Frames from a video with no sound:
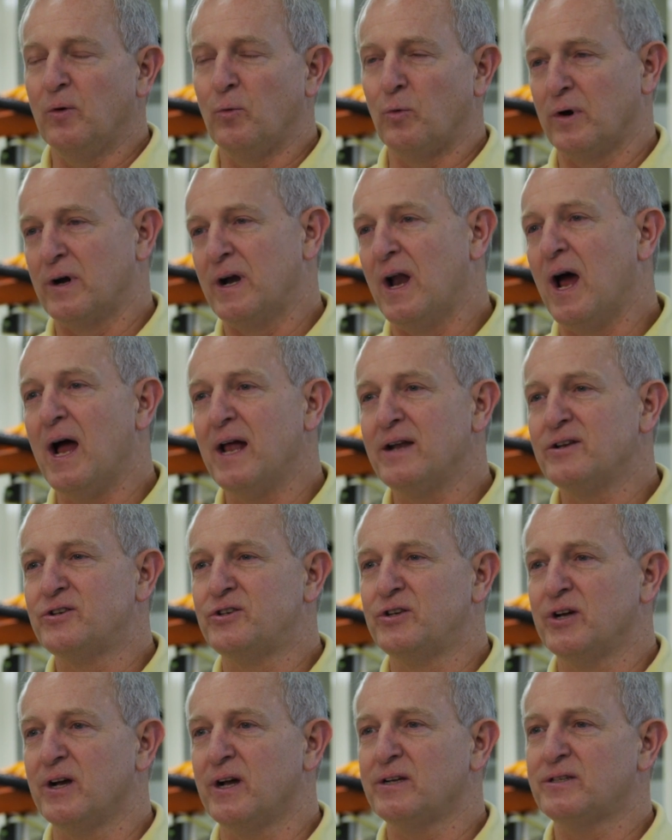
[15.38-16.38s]
We're not
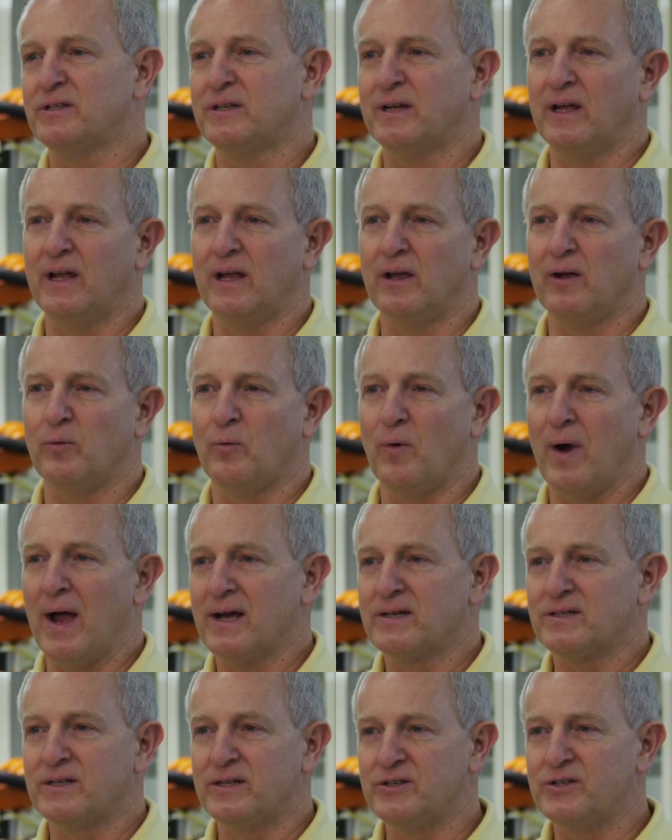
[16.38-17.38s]
just
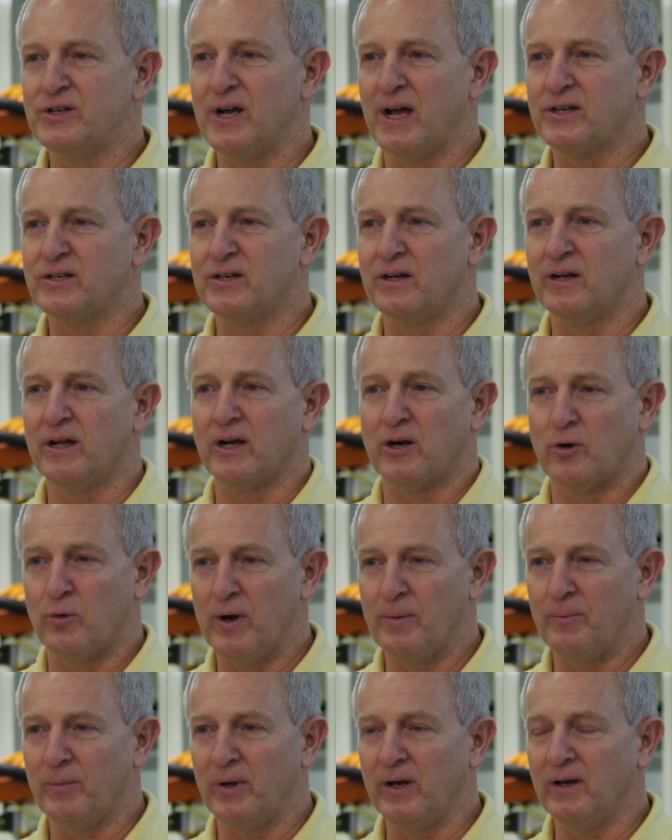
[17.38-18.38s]
wax injection
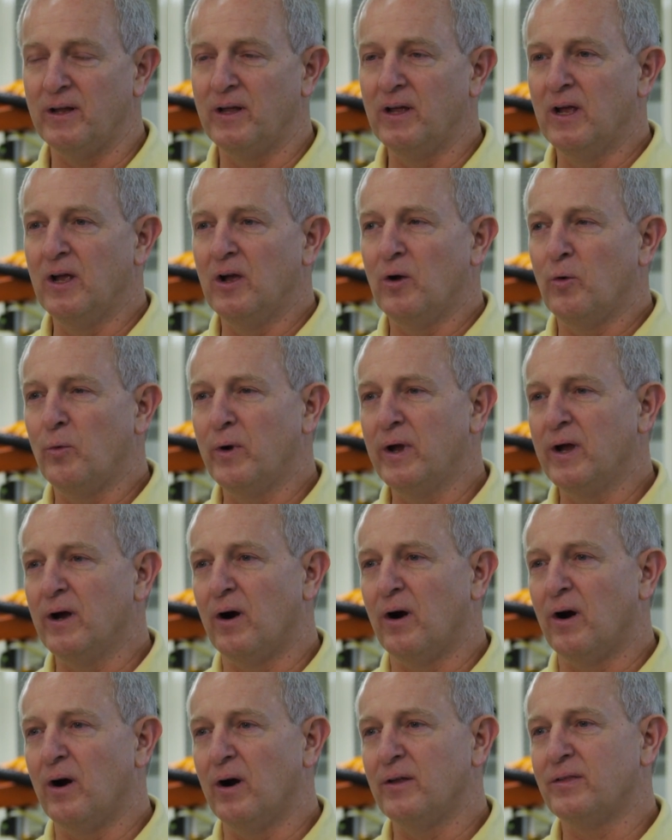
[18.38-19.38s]
equipment. We
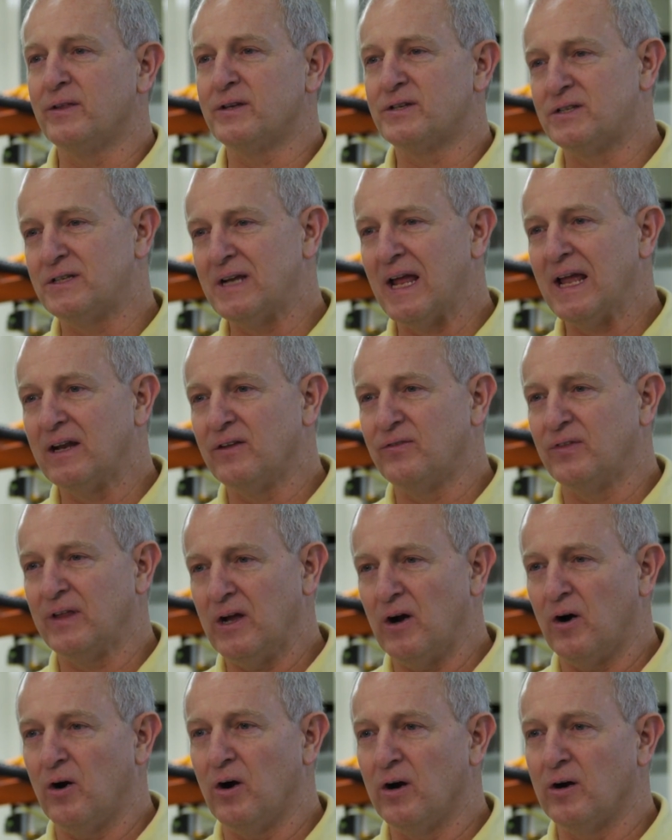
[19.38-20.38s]
are the
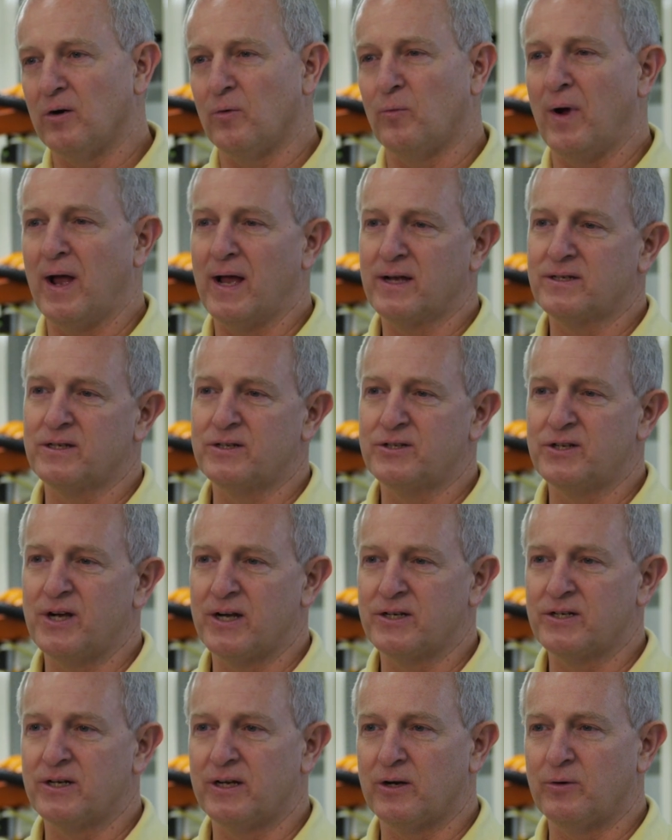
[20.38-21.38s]
state-of-the-art wax
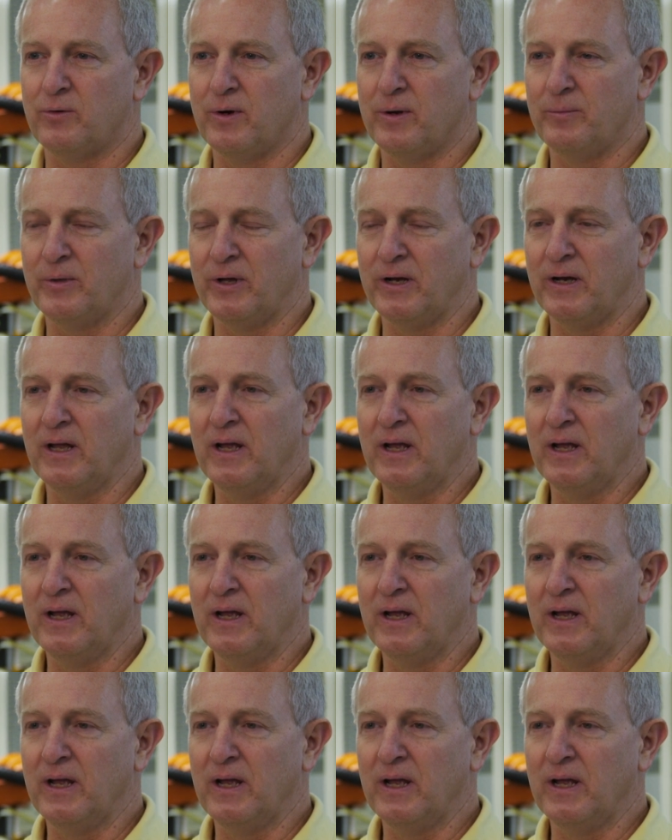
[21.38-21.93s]
injection equipment,